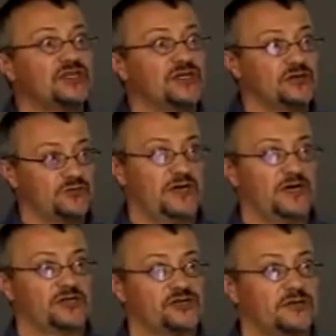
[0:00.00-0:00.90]
yield
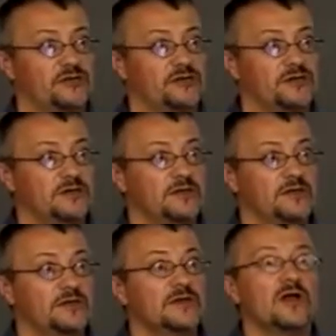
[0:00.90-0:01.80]
reduction?
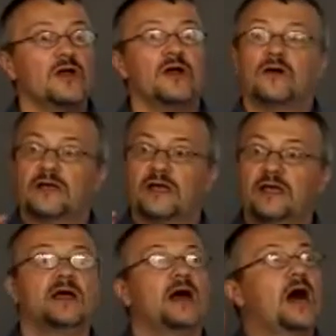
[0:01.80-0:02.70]
Okay? A